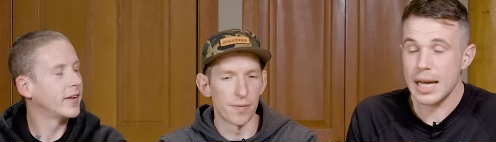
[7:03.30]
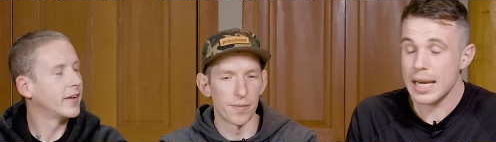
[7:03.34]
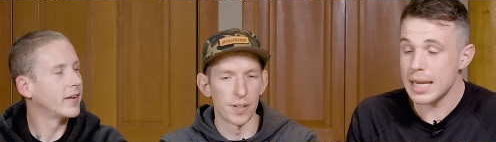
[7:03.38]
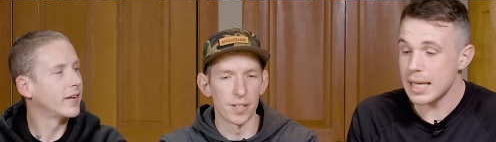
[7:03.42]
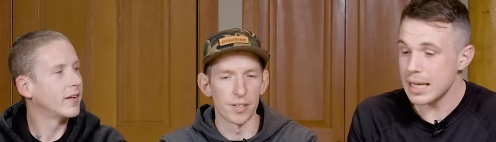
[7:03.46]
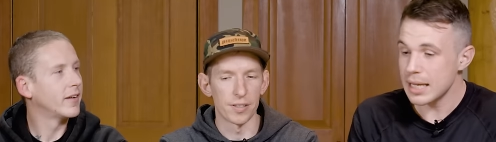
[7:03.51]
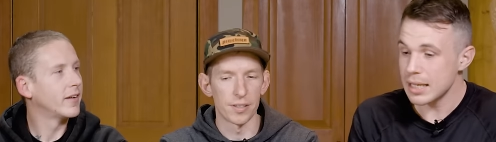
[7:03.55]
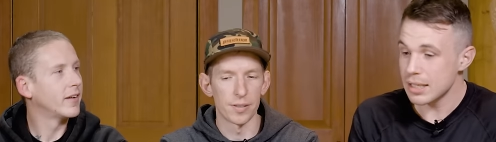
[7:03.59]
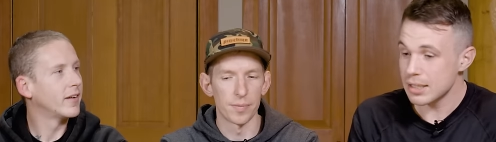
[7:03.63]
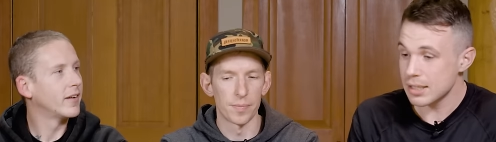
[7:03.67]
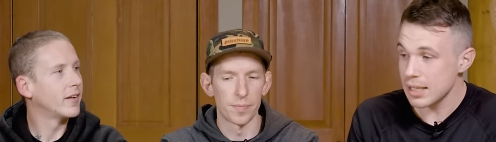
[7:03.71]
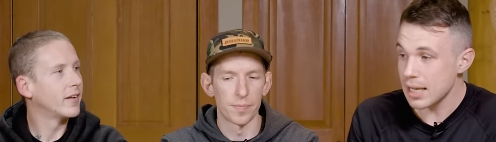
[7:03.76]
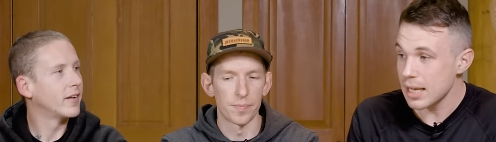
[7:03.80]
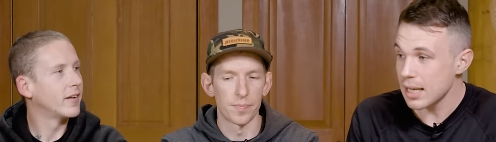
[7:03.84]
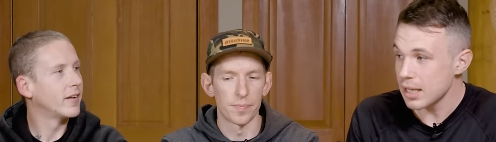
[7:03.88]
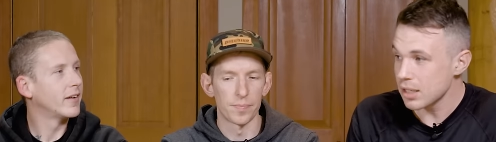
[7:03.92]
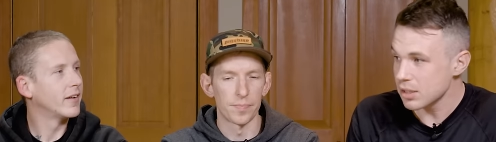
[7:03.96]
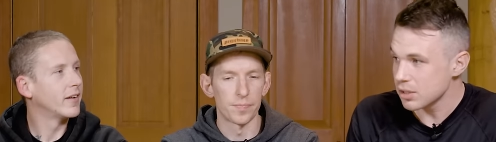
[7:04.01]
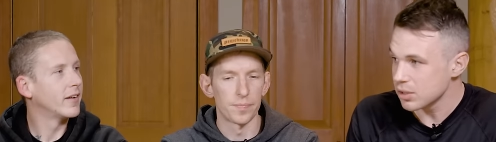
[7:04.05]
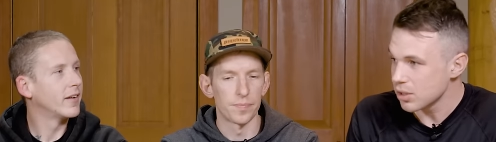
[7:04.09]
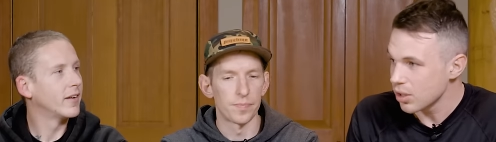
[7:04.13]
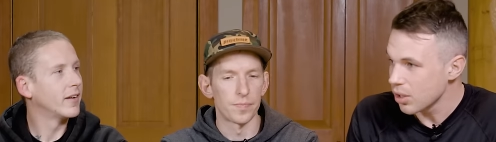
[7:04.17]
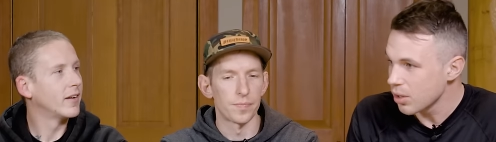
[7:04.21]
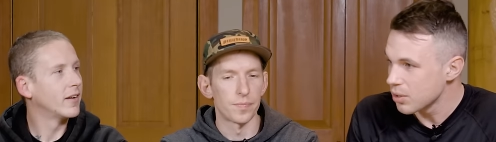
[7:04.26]
Speaker 1: and it is it's
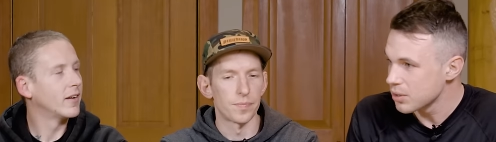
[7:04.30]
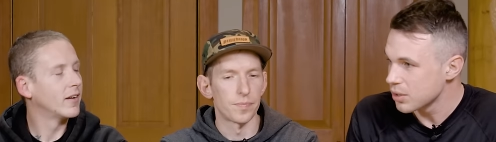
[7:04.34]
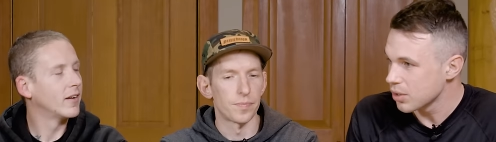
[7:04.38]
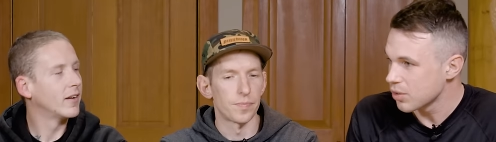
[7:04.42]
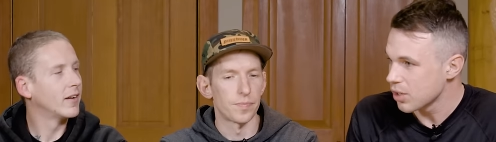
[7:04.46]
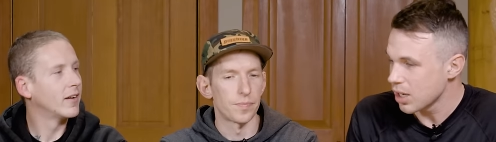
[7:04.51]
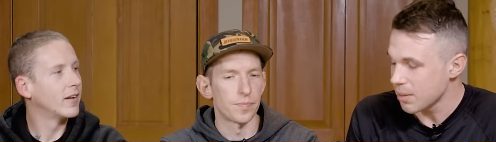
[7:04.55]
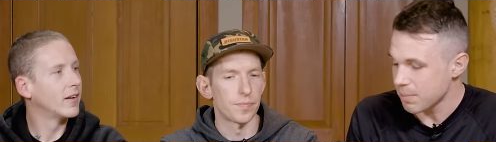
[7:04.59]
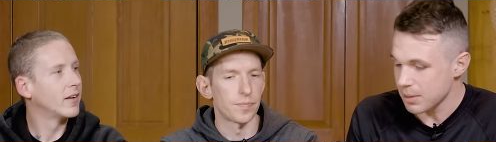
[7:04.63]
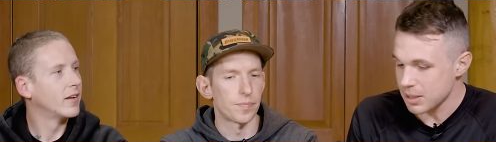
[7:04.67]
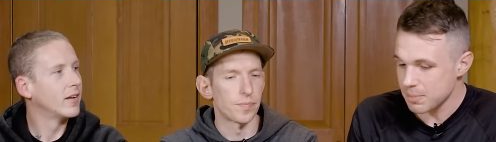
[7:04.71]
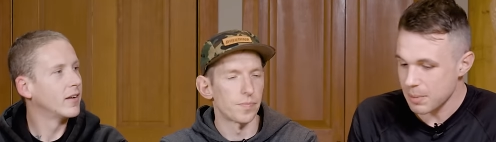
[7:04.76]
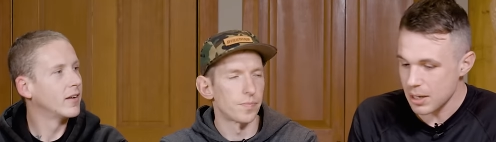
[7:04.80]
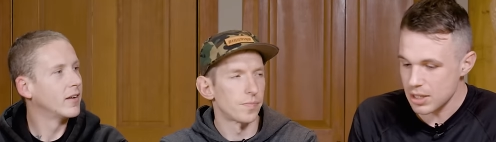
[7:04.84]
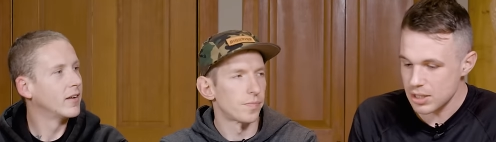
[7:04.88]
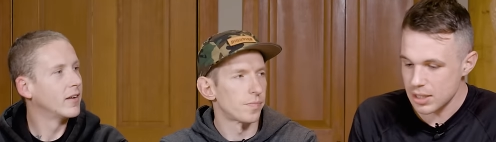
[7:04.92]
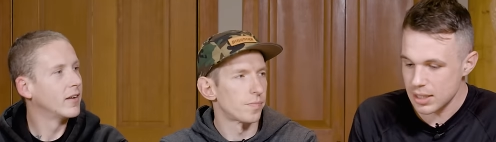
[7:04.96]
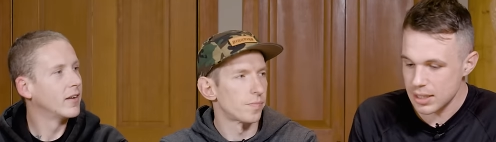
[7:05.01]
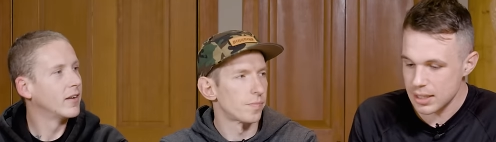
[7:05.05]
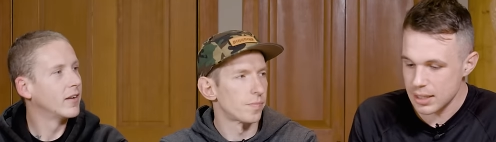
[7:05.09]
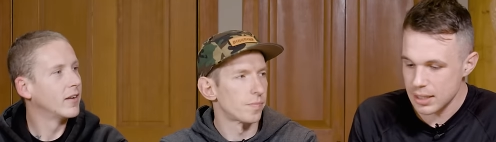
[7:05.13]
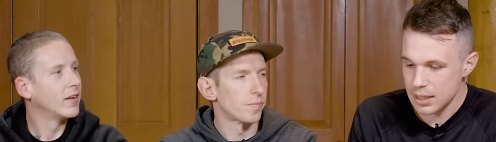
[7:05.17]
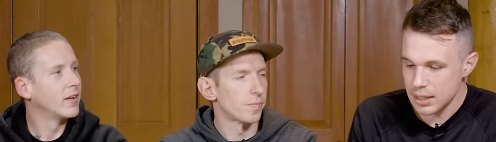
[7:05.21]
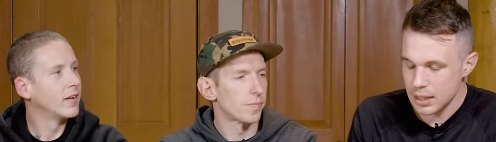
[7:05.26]
loads of grip, especially
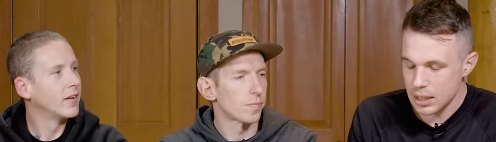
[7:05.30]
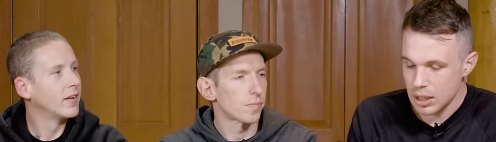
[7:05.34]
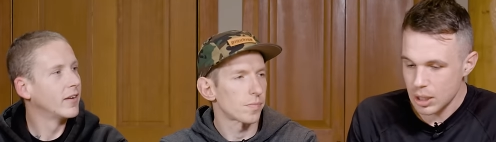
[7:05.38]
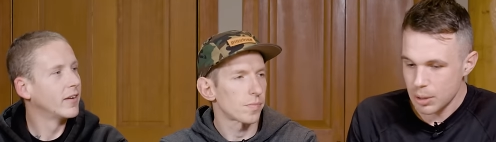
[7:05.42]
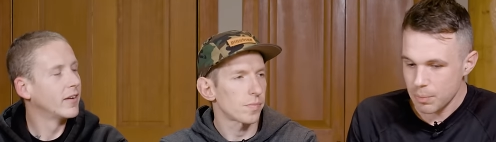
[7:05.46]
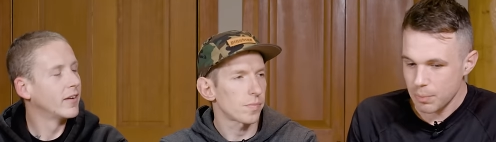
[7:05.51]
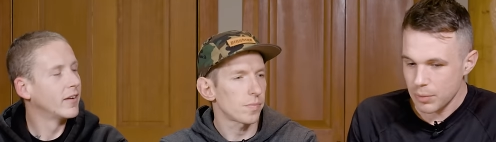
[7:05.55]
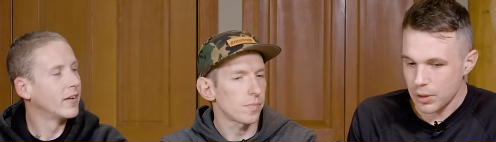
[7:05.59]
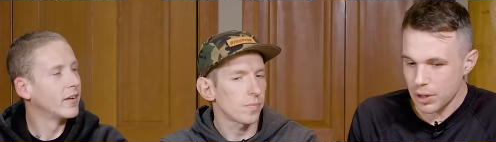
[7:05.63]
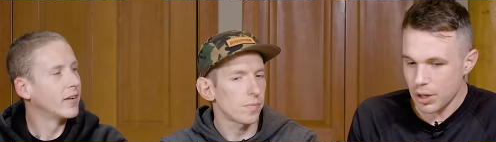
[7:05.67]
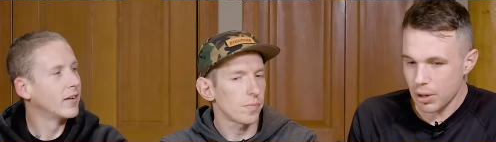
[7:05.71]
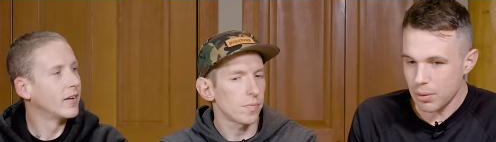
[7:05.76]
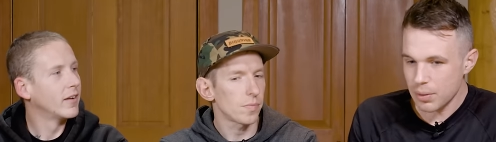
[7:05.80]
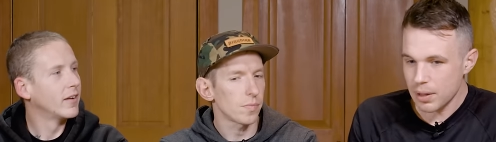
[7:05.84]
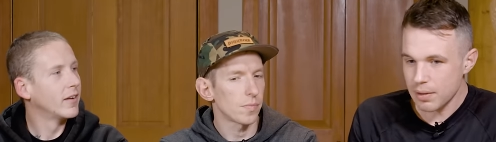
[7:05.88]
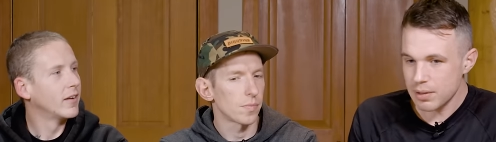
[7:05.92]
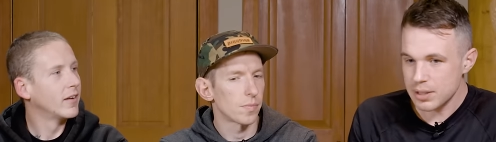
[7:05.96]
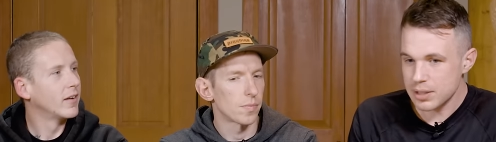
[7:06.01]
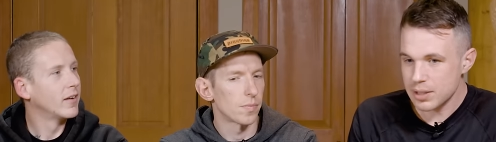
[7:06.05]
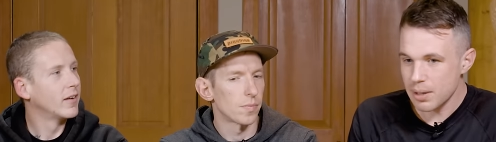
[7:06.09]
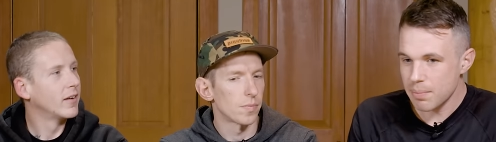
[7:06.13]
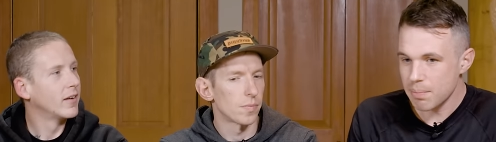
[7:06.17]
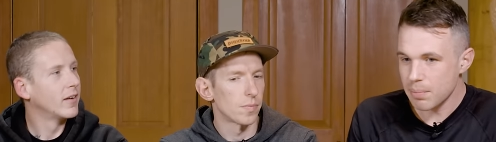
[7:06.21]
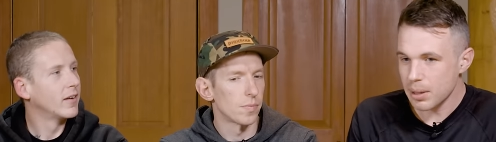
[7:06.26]
you know there are
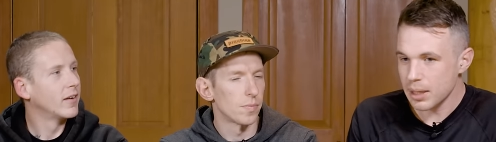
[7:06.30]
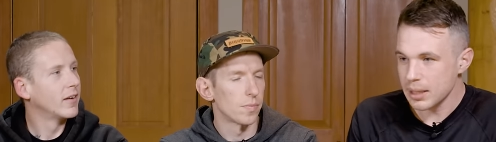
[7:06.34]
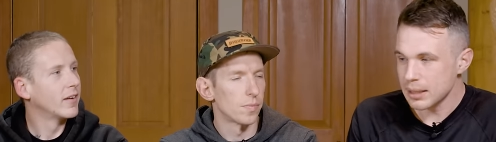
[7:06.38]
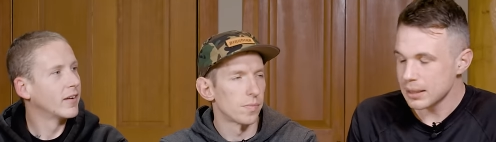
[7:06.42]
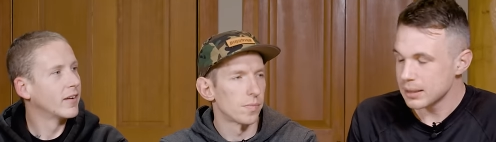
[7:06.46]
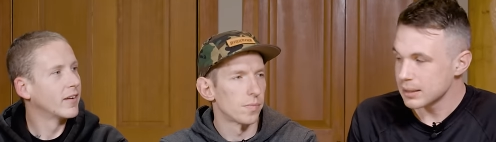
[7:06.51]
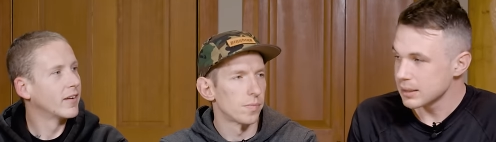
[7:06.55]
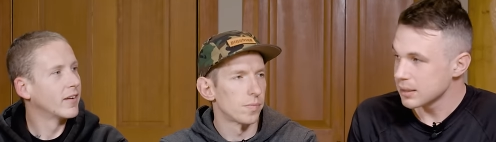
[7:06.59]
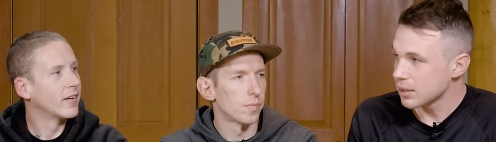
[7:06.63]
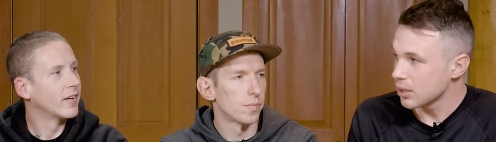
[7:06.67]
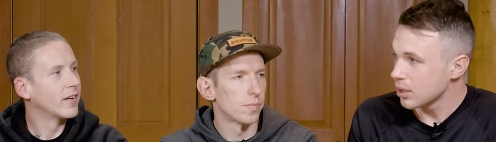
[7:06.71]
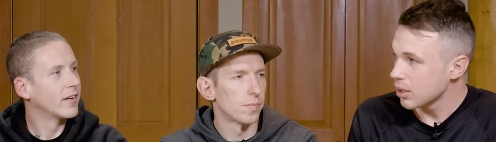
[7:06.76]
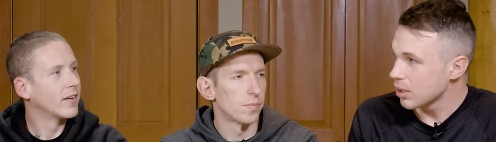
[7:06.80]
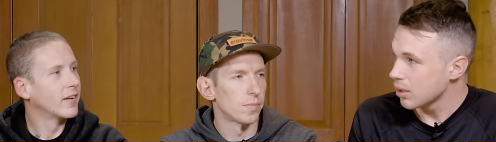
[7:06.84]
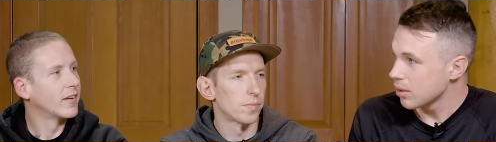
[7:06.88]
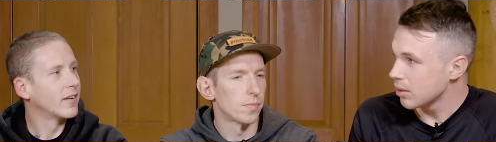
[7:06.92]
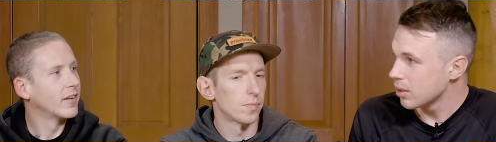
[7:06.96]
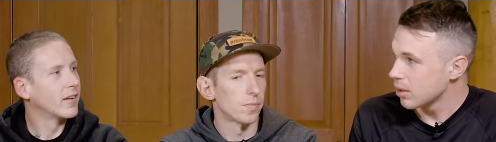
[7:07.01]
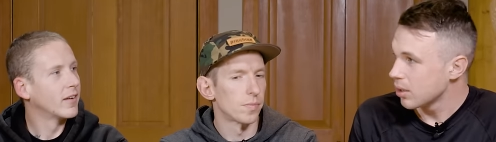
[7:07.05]
some bikes that